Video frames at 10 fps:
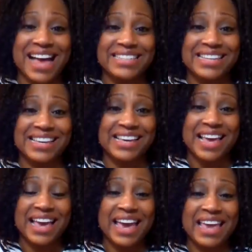
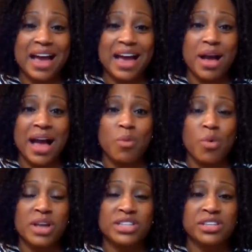DIT, and
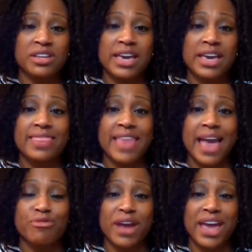I want to hit
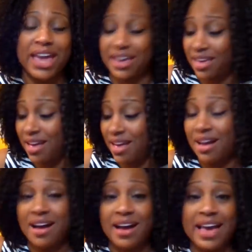that rank
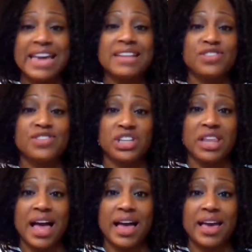end of
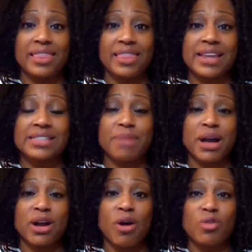July. That
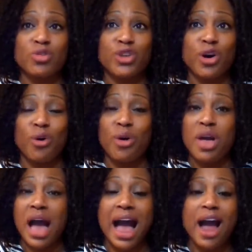is my goal.
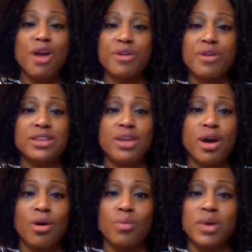So I
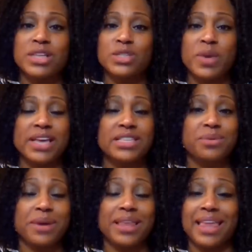already know once we
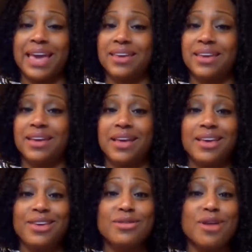get to Atlanta,
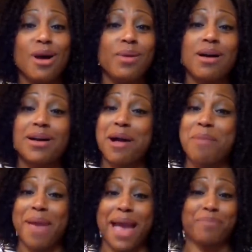we're gonna
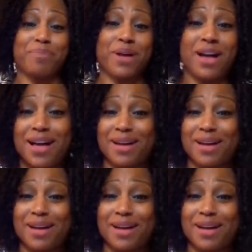come back.